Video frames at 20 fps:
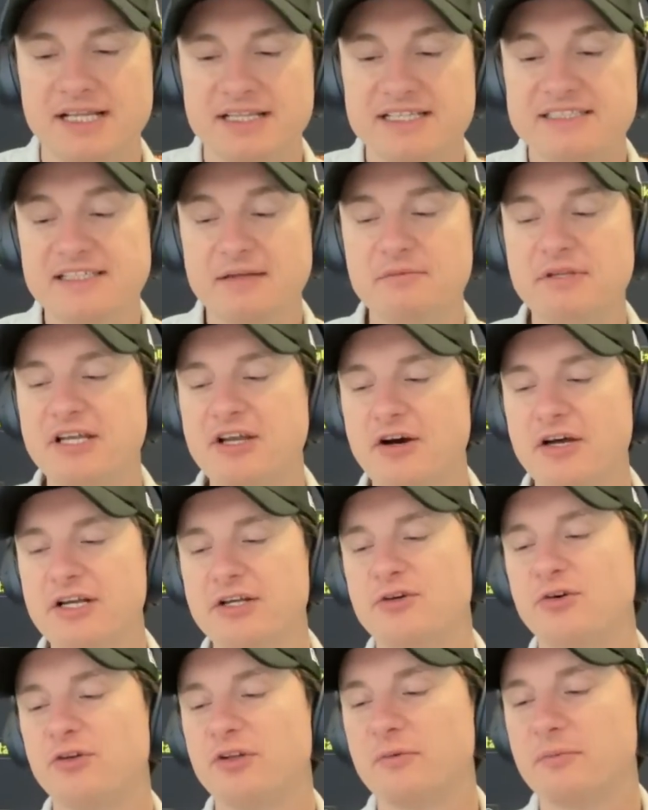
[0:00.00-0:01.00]
There's something kind
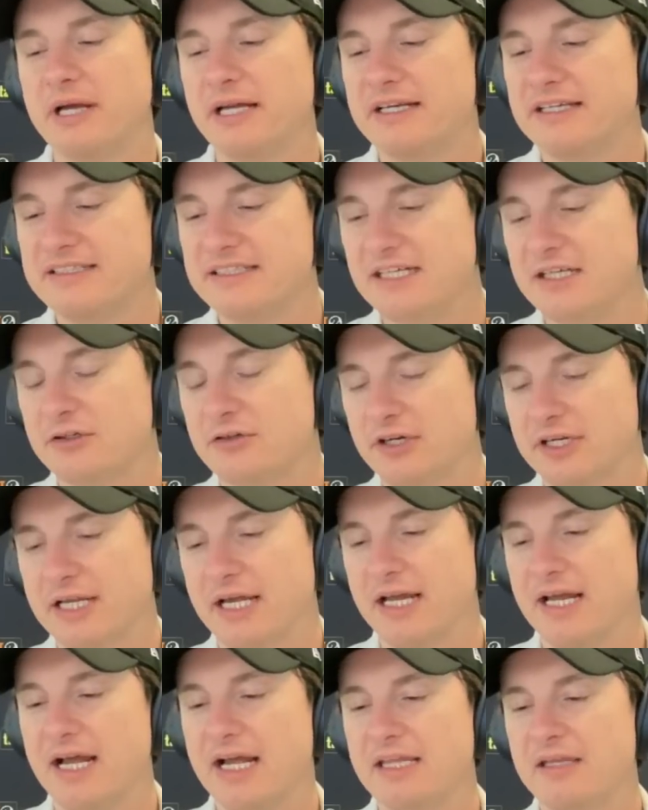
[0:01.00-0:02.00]
of cool about Indian
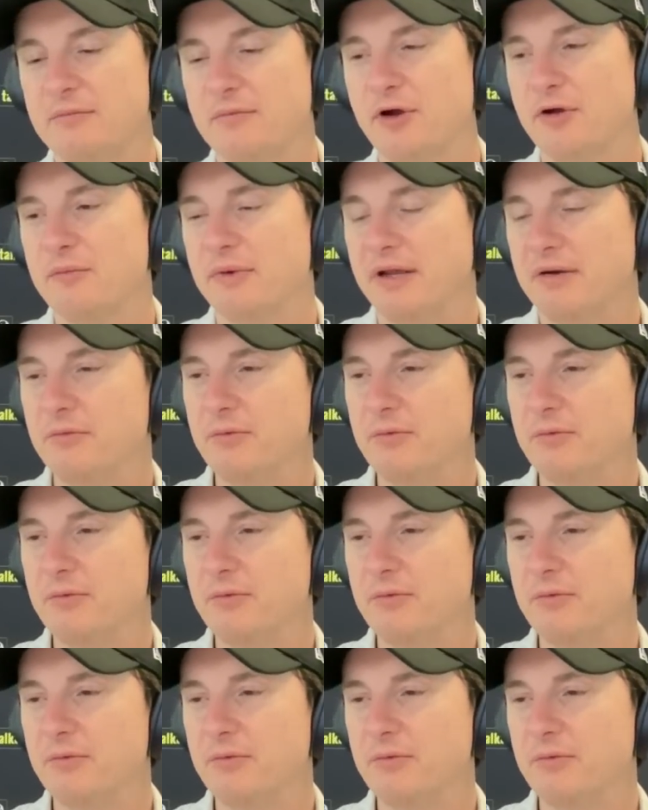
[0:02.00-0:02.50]
cricket at the moment,